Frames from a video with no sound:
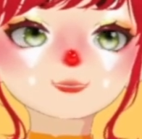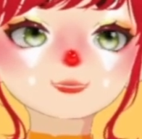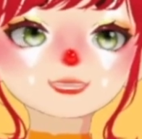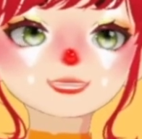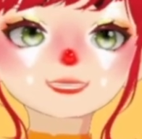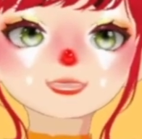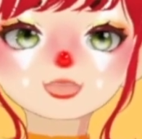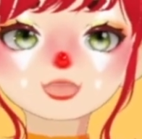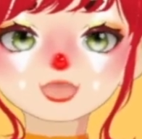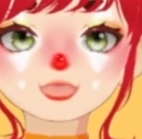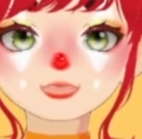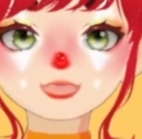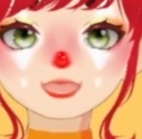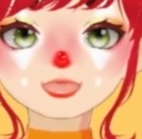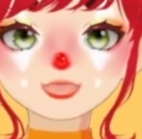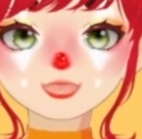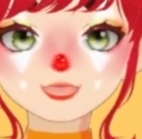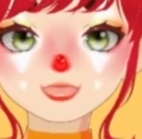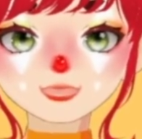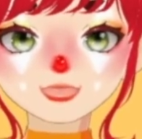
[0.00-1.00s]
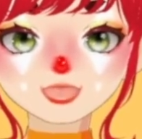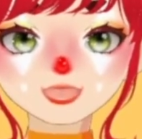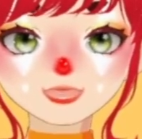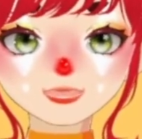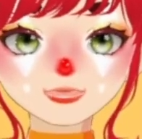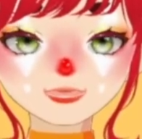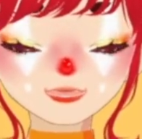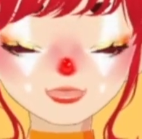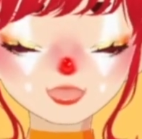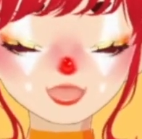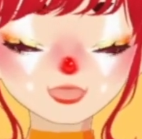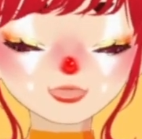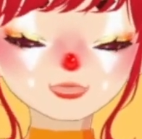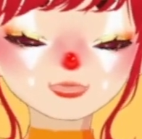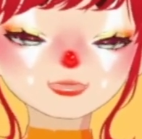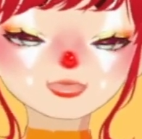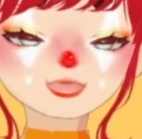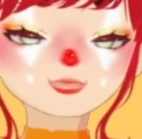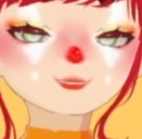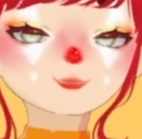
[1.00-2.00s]
Deathmark. We played Deathmark.
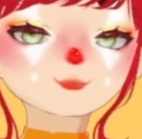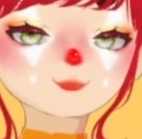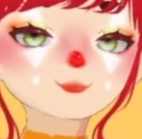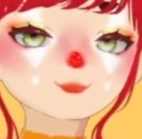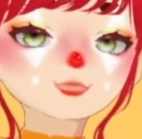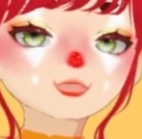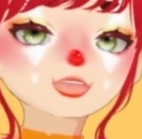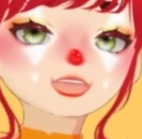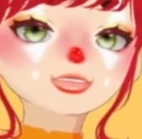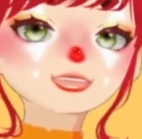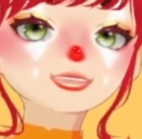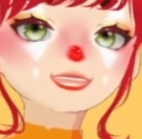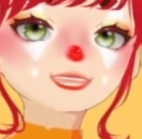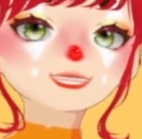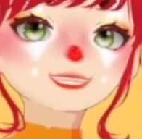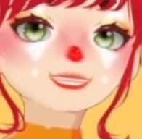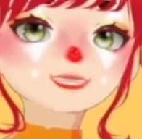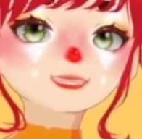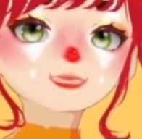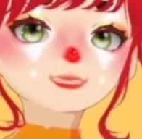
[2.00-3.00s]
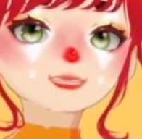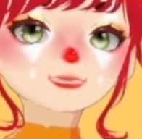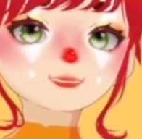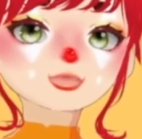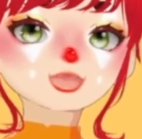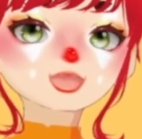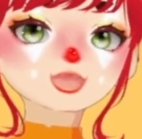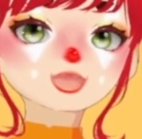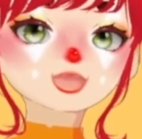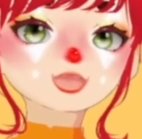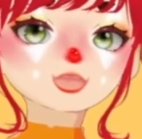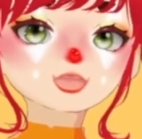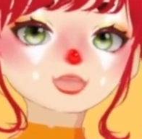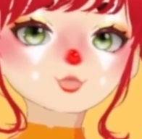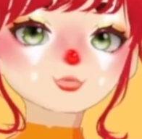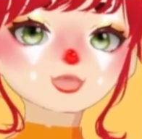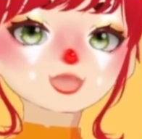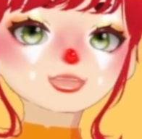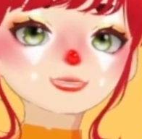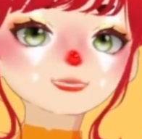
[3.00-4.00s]
And
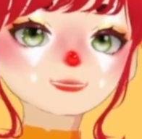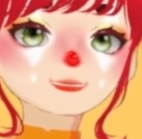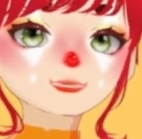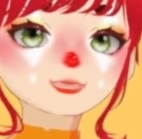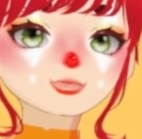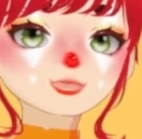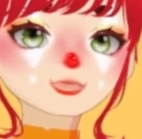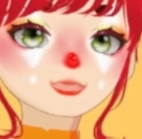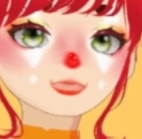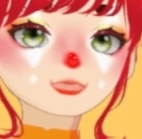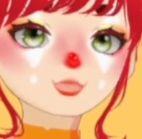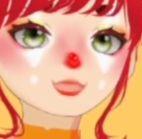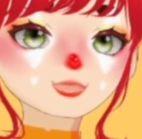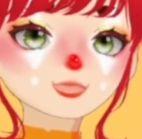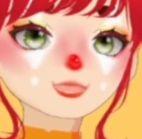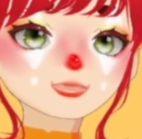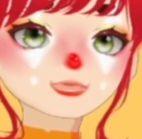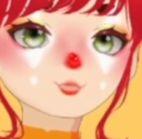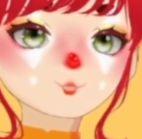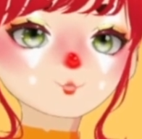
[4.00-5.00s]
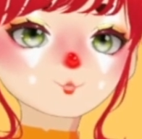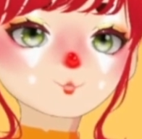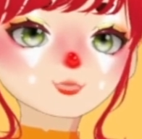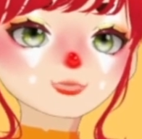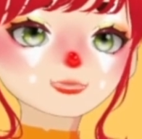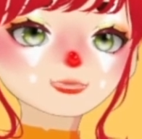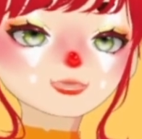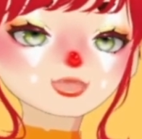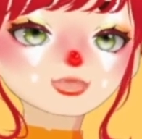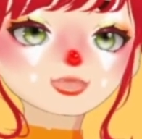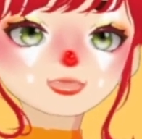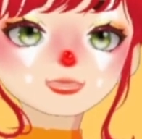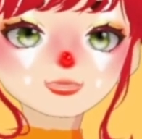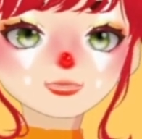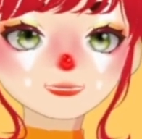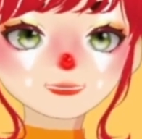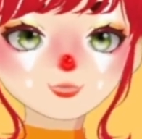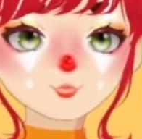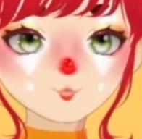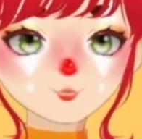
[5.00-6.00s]
last year we did Little Goody
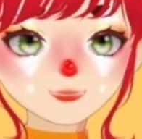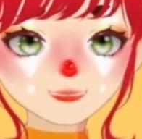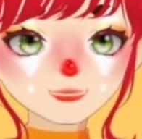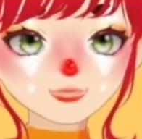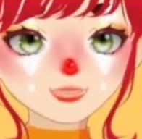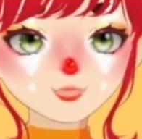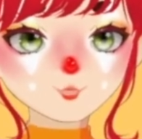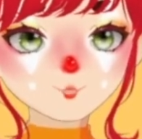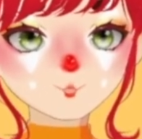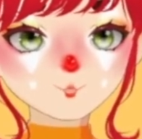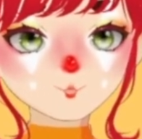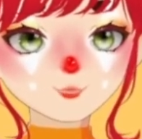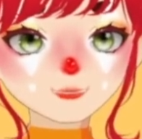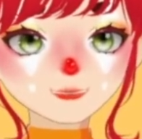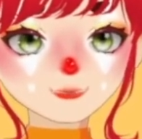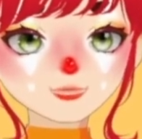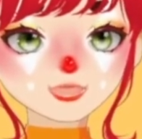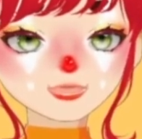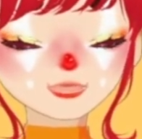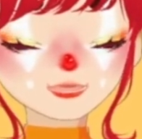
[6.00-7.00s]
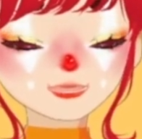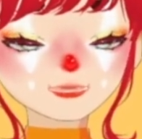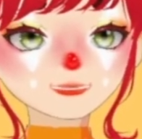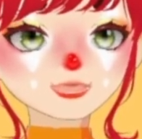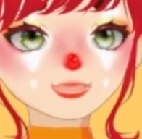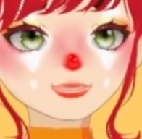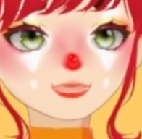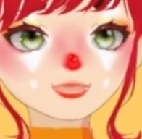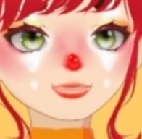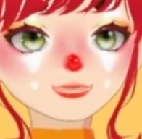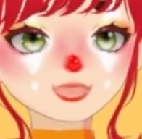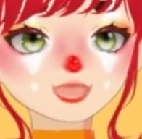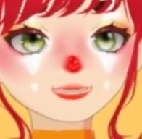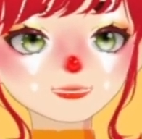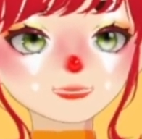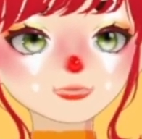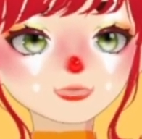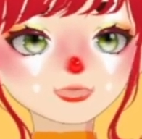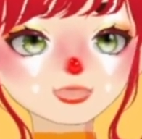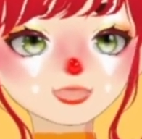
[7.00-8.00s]
Two Shoes. I don't actually think that's a
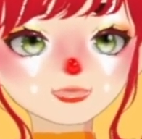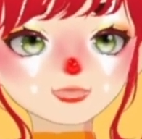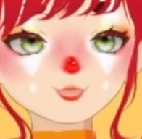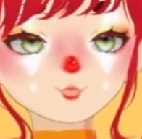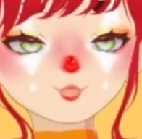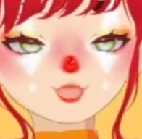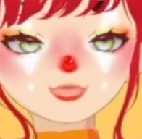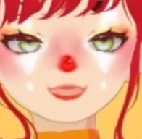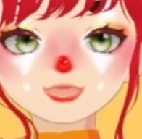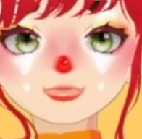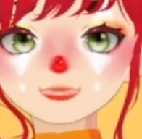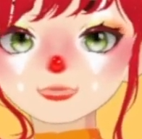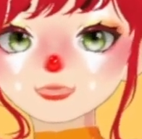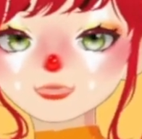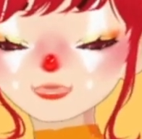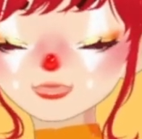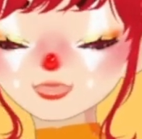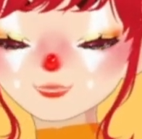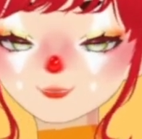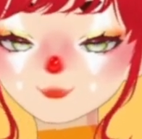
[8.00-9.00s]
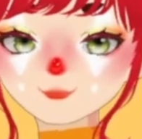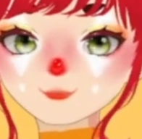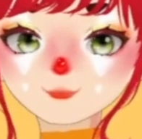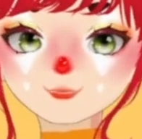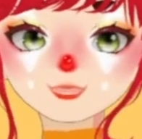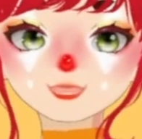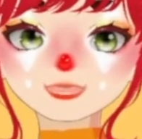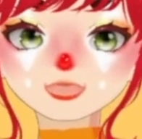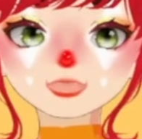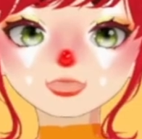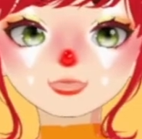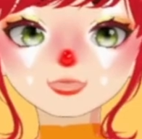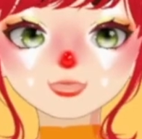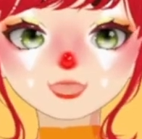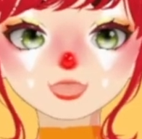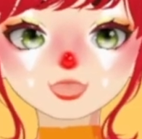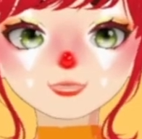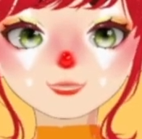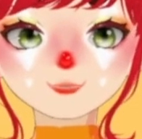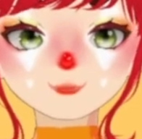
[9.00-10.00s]
JRPG, but I'm not sure. Sorry, if,
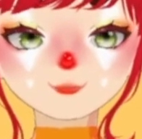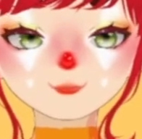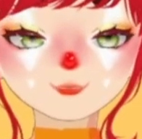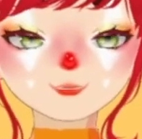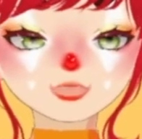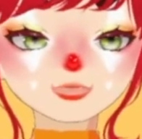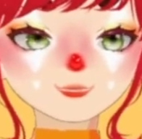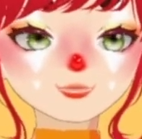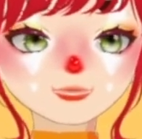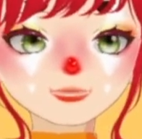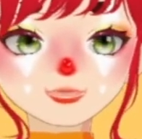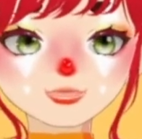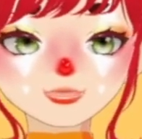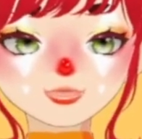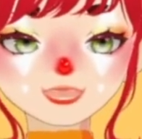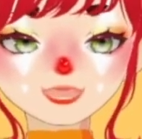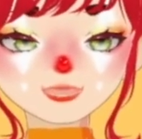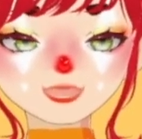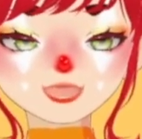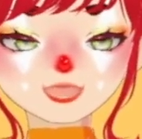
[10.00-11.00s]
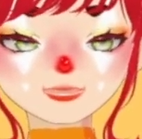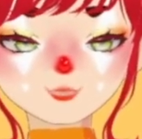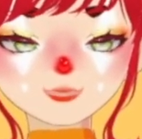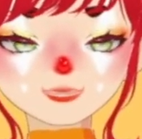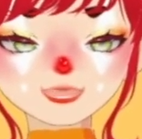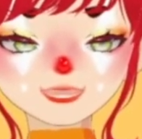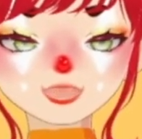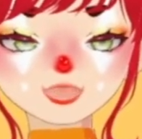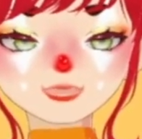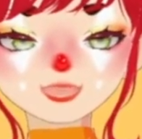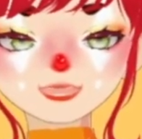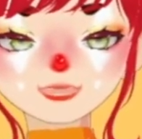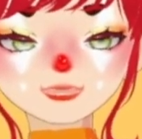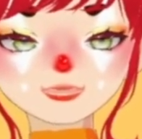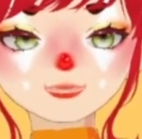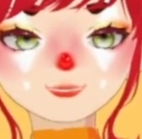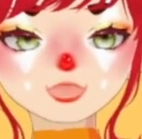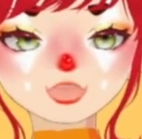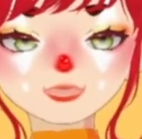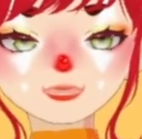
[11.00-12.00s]
I don't think it is, actually. I'm gonna
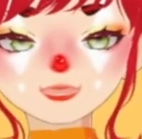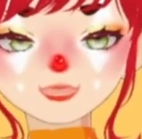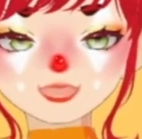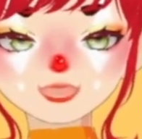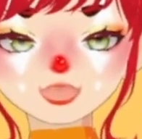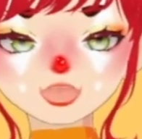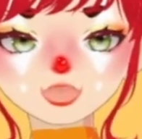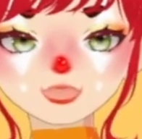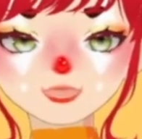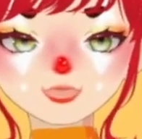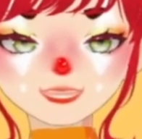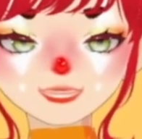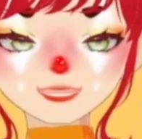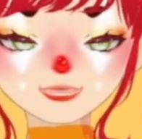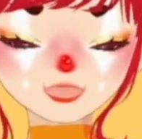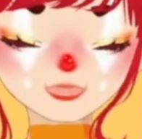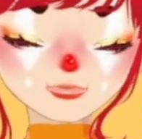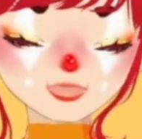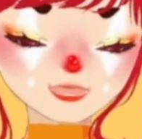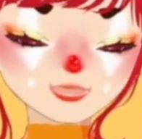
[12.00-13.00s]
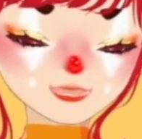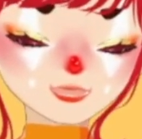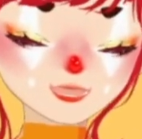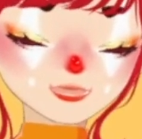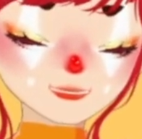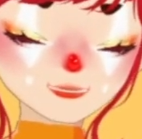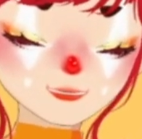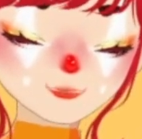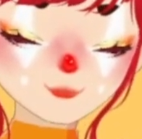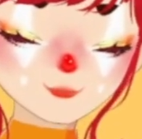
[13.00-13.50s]
fully go and say I don't think it is.